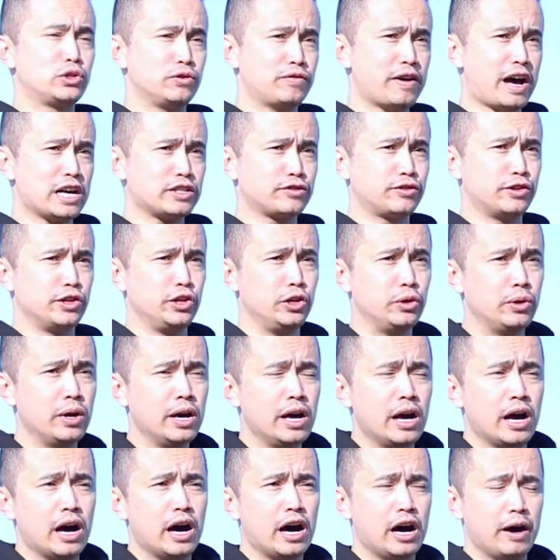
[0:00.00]
too fast for you,
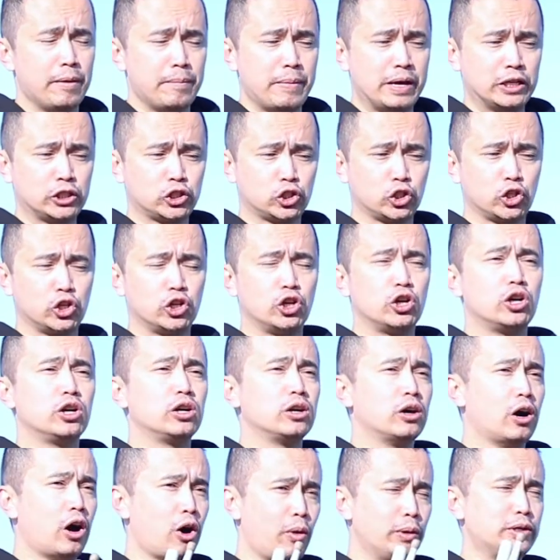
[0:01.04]
make sure
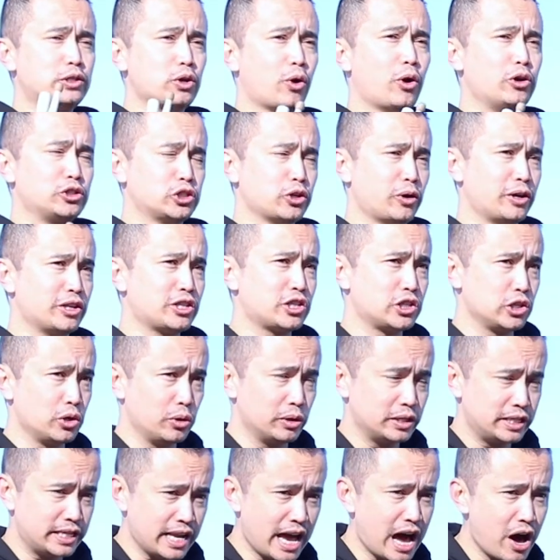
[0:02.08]
always
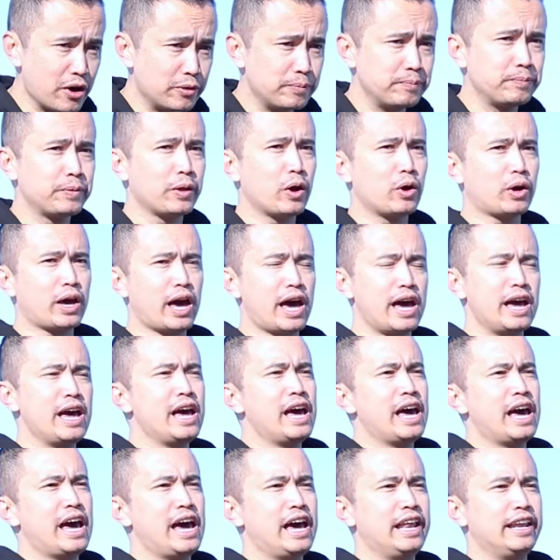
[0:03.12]
slow it down, okay?
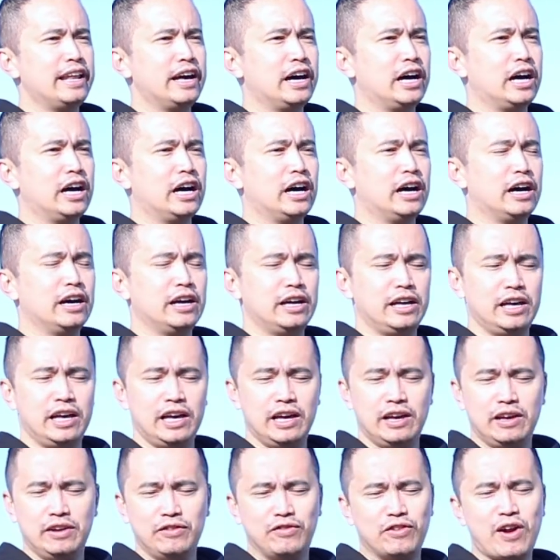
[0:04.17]
And
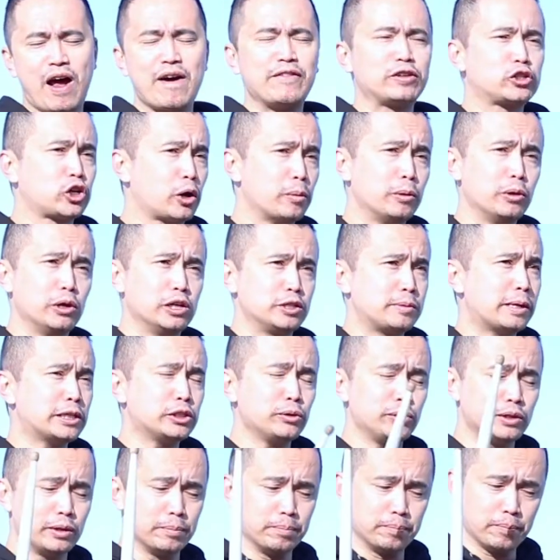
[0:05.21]
if you're having trouble,
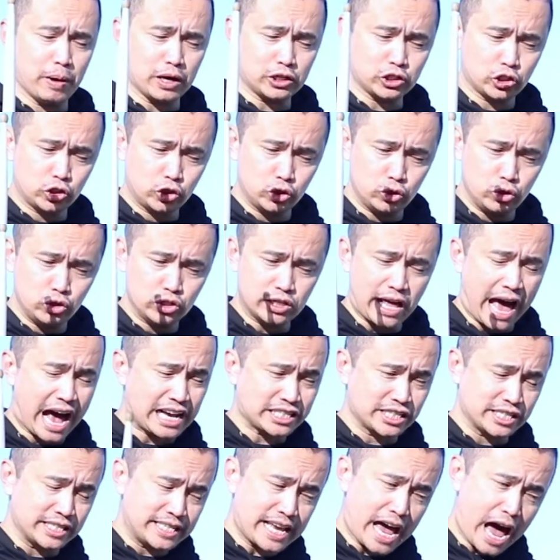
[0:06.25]
especially with the bucks twos, the
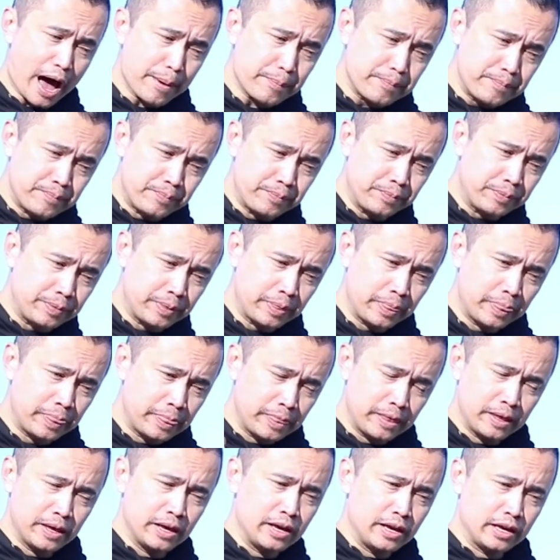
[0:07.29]
accent tap,
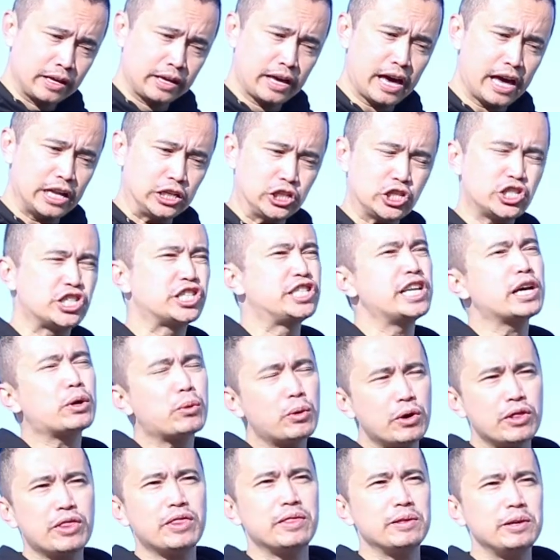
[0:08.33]
okay, just stick
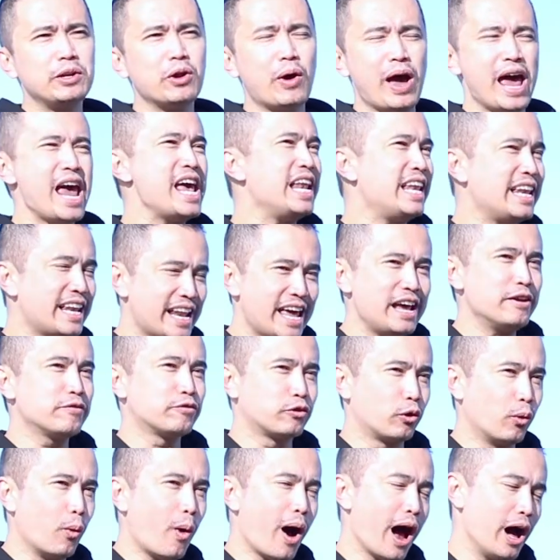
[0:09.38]
with, you know, eight and eight
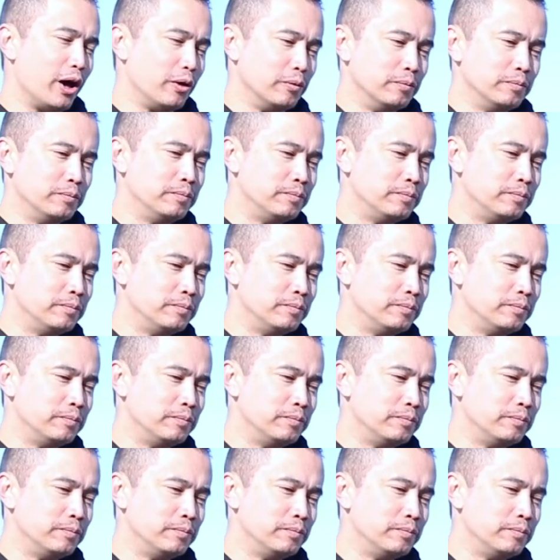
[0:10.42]
for a while.